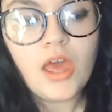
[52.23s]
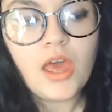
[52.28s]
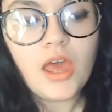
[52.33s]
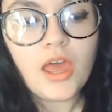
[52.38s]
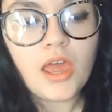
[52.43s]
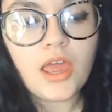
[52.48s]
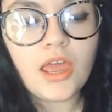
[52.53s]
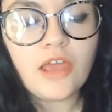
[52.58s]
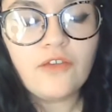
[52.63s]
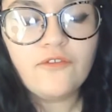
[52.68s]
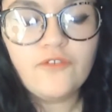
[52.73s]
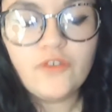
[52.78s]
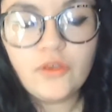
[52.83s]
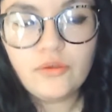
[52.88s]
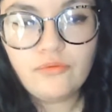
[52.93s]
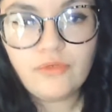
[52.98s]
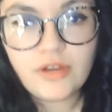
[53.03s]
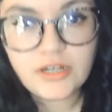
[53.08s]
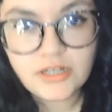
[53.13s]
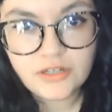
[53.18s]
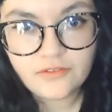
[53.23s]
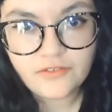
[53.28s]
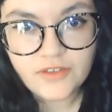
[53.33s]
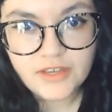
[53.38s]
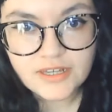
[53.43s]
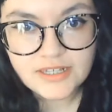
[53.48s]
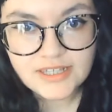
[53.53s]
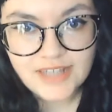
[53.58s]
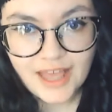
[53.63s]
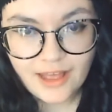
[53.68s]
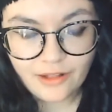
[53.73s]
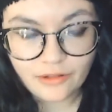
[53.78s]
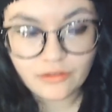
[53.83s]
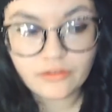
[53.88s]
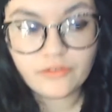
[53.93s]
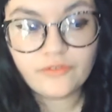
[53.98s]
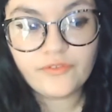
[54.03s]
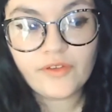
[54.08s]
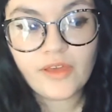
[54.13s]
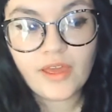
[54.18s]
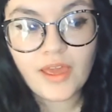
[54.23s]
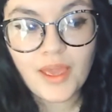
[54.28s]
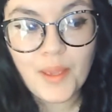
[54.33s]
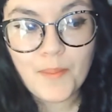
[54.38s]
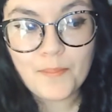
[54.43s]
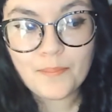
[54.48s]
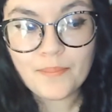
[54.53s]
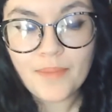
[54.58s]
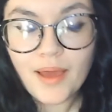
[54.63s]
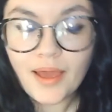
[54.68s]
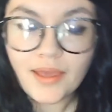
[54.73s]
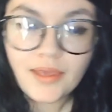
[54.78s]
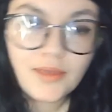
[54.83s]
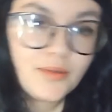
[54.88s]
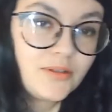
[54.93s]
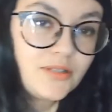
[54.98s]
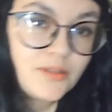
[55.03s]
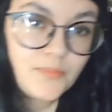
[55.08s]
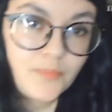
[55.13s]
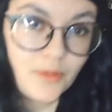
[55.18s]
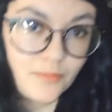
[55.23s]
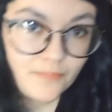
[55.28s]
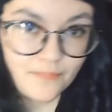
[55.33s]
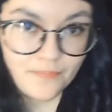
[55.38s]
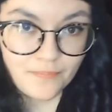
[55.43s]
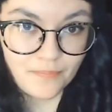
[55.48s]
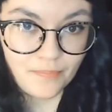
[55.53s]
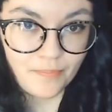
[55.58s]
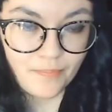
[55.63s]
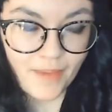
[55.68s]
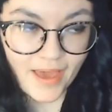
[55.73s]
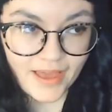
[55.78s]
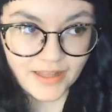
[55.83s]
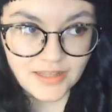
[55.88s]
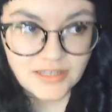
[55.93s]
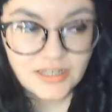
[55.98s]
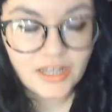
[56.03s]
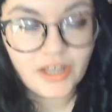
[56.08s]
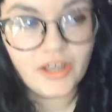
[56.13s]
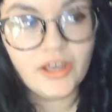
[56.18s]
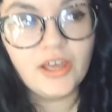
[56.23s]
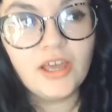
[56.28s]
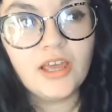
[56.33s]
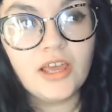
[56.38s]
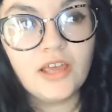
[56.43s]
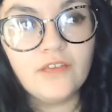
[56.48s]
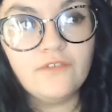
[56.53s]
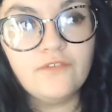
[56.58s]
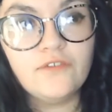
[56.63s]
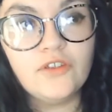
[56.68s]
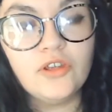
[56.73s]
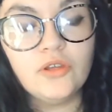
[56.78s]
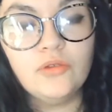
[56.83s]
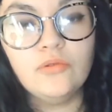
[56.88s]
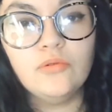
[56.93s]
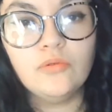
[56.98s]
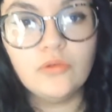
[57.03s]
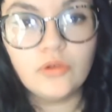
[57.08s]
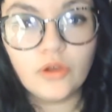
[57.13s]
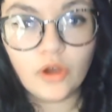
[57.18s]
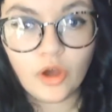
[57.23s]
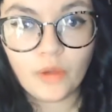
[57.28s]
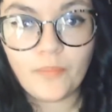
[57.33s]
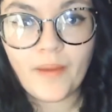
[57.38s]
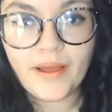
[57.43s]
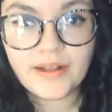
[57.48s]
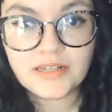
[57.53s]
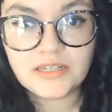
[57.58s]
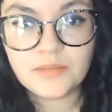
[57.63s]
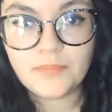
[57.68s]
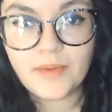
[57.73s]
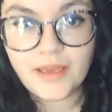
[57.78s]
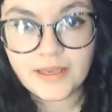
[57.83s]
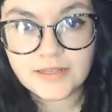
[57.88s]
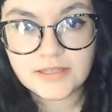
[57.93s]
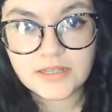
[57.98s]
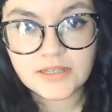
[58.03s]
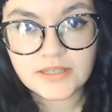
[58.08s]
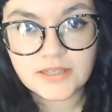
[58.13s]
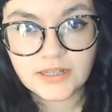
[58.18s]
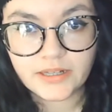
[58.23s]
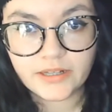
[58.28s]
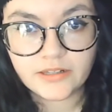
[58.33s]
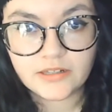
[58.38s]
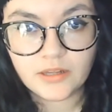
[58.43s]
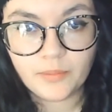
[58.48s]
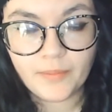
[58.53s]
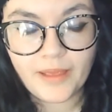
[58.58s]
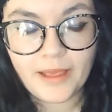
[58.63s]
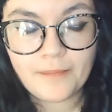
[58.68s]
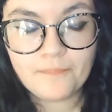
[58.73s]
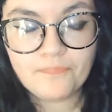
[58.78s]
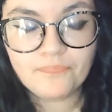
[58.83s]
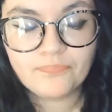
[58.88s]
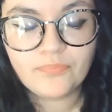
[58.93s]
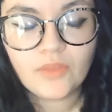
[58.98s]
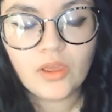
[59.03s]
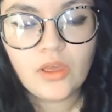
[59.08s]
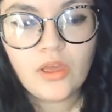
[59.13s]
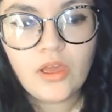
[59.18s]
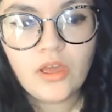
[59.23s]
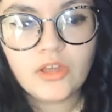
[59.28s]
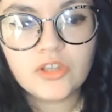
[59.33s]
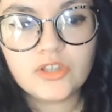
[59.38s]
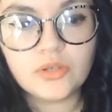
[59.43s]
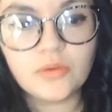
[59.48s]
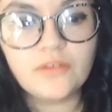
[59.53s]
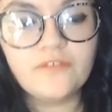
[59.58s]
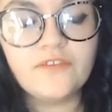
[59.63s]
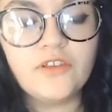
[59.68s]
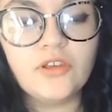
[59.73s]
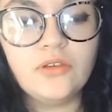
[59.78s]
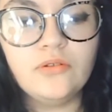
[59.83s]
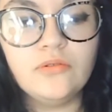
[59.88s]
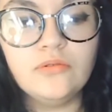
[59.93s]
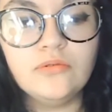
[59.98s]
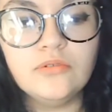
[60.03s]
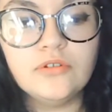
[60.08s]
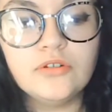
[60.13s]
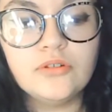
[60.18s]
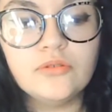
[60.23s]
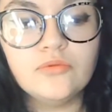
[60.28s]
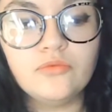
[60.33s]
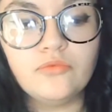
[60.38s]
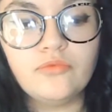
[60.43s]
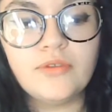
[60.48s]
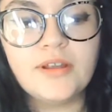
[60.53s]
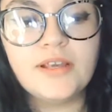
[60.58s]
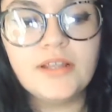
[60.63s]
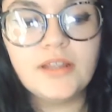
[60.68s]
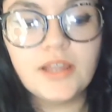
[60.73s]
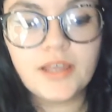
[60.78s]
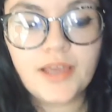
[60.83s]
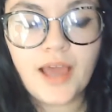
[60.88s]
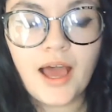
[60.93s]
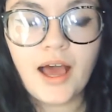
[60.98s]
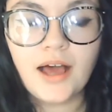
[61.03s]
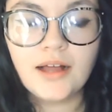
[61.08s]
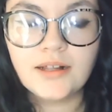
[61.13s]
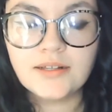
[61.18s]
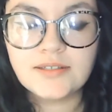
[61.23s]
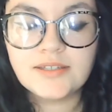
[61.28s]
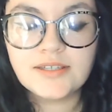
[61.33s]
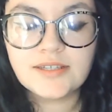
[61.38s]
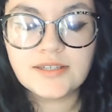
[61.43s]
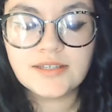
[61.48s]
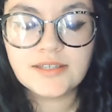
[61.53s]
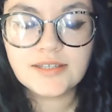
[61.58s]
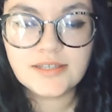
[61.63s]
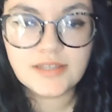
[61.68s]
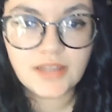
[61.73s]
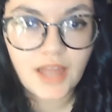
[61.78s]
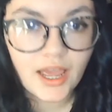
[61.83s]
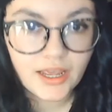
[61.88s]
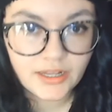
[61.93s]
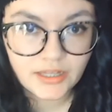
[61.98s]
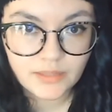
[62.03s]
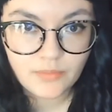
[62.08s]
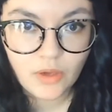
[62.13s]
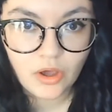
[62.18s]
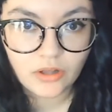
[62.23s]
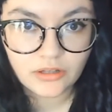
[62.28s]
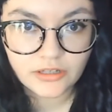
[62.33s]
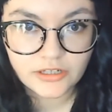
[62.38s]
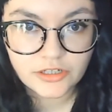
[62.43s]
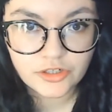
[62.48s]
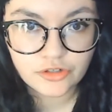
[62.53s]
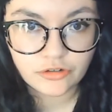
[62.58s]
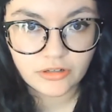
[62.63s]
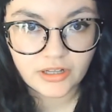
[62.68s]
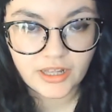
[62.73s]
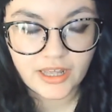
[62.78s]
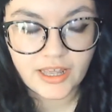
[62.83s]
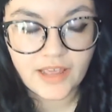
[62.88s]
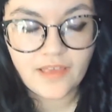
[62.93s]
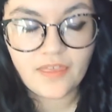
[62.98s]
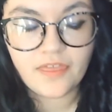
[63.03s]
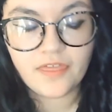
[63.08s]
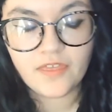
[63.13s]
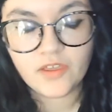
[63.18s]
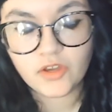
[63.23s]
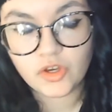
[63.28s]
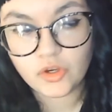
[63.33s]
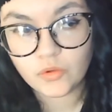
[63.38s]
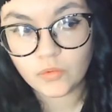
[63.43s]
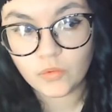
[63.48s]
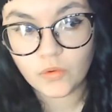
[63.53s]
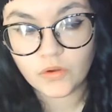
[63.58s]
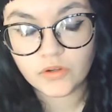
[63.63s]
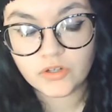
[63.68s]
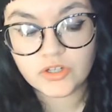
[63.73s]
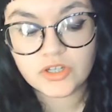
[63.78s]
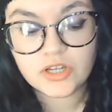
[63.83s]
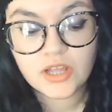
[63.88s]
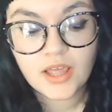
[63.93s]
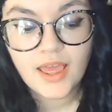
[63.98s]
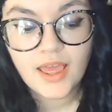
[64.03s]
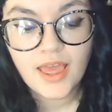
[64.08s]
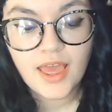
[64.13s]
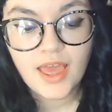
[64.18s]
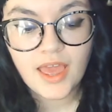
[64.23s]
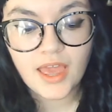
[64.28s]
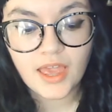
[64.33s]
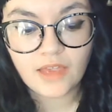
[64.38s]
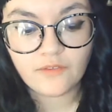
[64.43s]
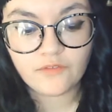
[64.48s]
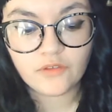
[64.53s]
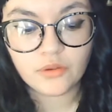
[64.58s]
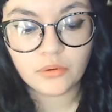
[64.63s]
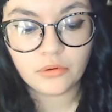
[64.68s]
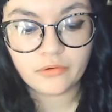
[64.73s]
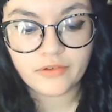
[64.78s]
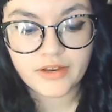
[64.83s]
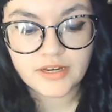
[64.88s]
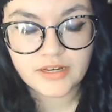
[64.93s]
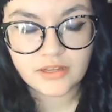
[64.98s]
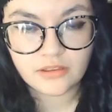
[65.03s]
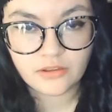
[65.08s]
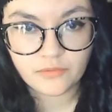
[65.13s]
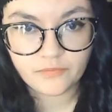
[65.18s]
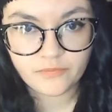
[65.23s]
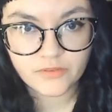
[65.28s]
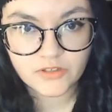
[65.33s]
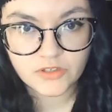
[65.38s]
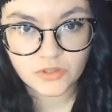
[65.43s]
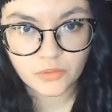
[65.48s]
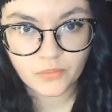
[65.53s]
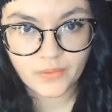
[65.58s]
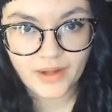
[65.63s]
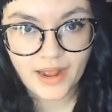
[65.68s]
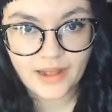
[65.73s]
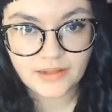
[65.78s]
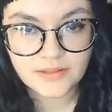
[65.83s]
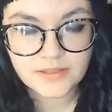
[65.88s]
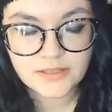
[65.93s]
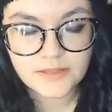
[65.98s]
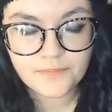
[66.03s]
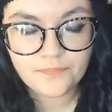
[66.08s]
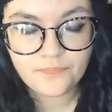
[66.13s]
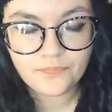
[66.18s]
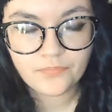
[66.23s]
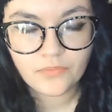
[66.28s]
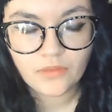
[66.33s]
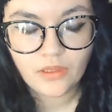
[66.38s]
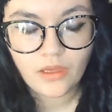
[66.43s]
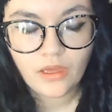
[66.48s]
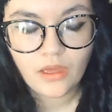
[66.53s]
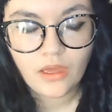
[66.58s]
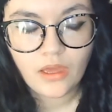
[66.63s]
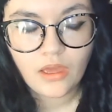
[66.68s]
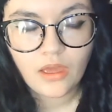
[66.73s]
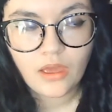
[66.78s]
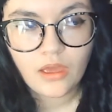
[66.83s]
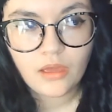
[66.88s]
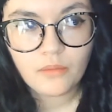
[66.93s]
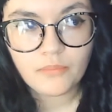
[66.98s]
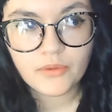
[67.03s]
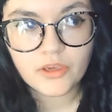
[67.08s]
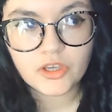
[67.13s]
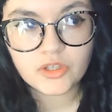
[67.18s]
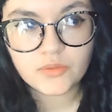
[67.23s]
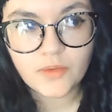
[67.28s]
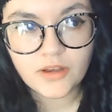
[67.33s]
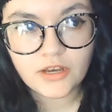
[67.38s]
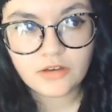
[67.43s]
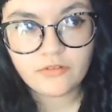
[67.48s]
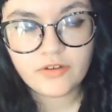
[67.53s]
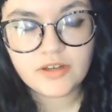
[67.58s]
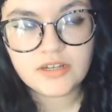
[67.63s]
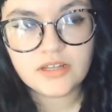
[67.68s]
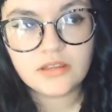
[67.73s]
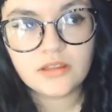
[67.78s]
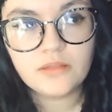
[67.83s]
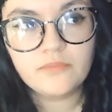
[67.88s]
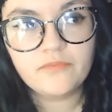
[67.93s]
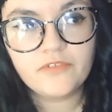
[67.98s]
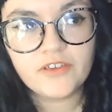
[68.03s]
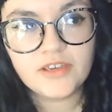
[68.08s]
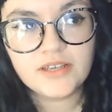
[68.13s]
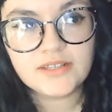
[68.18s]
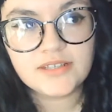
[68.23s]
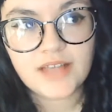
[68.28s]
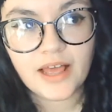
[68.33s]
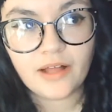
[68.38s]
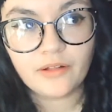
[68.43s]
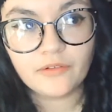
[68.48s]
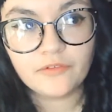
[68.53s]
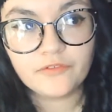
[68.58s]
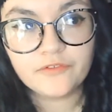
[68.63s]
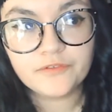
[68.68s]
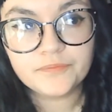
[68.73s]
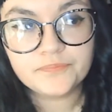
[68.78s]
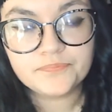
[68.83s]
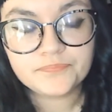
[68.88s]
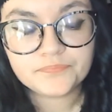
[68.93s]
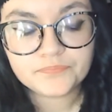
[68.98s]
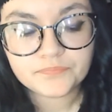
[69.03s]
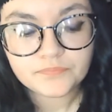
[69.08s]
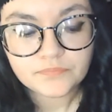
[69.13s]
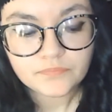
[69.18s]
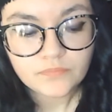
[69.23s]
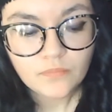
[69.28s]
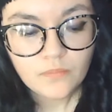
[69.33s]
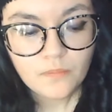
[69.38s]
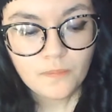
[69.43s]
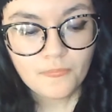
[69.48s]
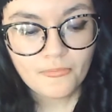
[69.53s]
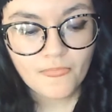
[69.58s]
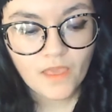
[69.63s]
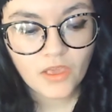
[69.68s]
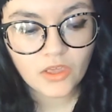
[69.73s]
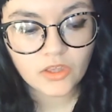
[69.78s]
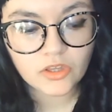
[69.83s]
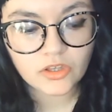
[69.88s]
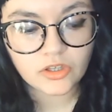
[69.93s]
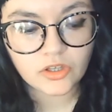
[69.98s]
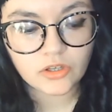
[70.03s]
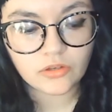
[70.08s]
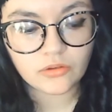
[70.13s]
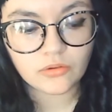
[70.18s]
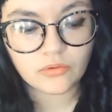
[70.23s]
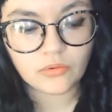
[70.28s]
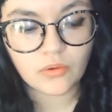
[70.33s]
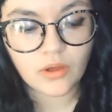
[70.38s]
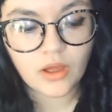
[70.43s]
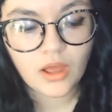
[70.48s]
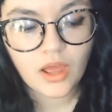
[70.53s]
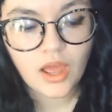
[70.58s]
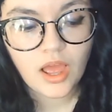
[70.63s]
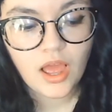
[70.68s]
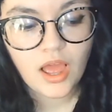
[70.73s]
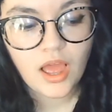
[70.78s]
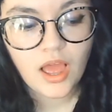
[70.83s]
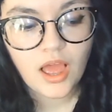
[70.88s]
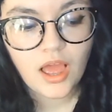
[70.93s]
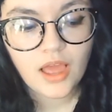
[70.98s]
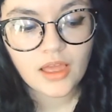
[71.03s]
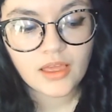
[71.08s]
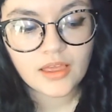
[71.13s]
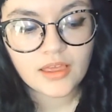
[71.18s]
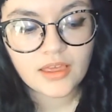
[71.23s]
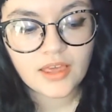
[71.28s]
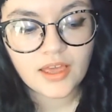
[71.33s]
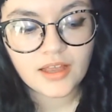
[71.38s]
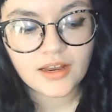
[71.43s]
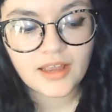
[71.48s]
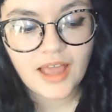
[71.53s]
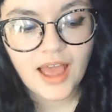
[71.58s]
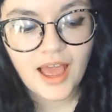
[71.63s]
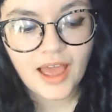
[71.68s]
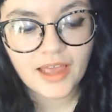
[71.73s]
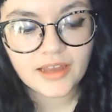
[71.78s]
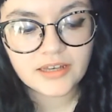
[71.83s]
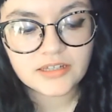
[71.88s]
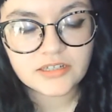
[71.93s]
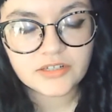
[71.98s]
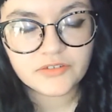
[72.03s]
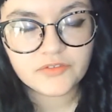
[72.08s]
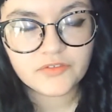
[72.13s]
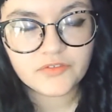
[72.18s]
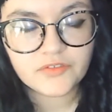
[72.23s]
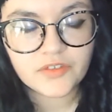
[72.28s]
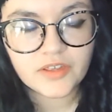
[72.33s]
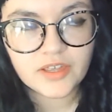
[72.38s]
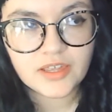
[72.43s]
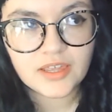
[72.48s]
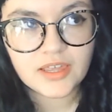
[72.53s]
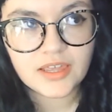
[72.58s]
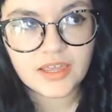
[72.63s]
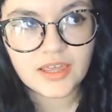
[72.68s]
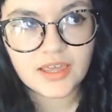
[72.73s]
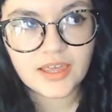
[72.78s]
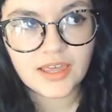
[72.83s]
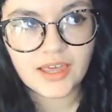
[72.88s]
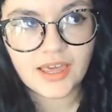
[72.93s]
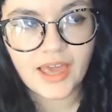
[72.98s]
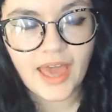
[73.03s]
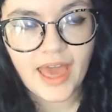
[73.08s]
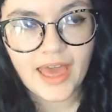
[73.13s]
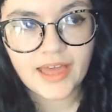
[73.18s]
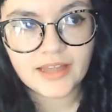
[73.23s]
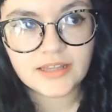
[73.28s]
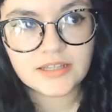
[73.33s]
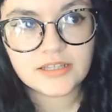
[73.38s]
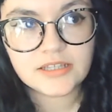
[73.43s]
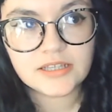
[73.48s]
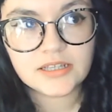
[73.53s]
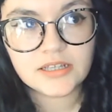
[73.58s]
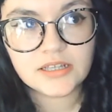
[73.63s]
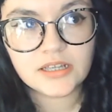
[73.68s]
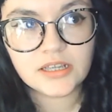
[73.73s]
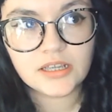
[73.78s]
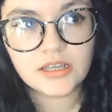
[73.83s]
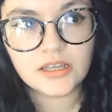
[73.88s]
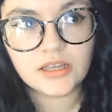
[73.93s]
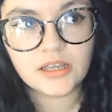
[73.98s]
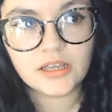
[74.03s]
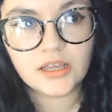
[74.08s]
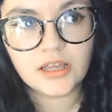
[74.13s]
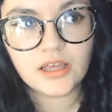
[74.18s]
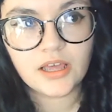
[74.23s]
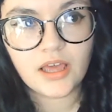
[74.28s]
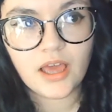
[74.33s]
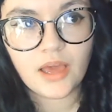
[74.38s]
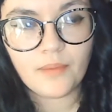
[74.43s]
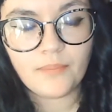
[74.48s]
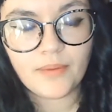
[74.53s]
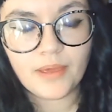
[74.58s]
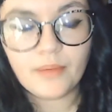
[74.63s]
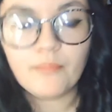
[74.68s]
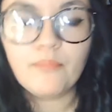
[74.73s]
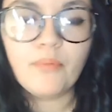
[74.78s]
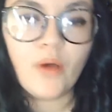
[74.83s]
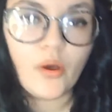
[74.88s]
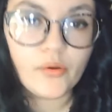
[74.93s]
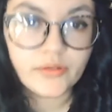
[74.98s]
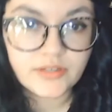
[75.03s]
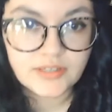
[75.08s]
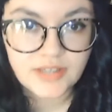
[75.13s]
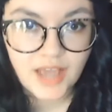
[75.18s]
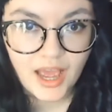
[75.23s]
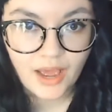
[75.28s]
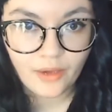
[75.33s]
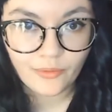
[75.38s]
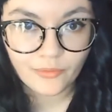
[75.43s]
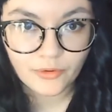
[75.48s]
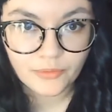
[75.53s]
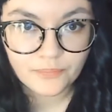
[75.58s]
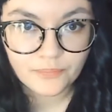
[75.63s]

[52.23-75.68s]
if you're reading for yourself, it might be better if you go back to basics a little bit. So if you read the cards slightly more literally than you would if you were reading them for someone else. Because when you're reading them for yourself, you can kind of get a bit bogged down